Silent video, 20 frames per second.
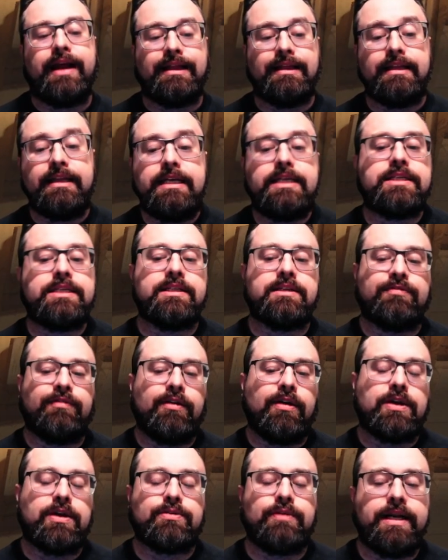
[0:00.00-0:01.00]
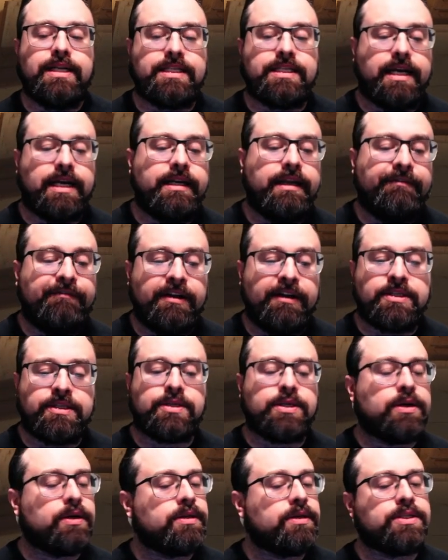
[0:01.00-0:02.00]
at least as far as right-side
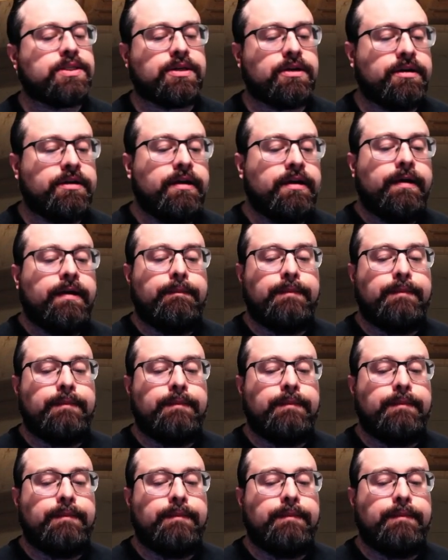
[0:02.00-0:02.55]
defenses are concerned,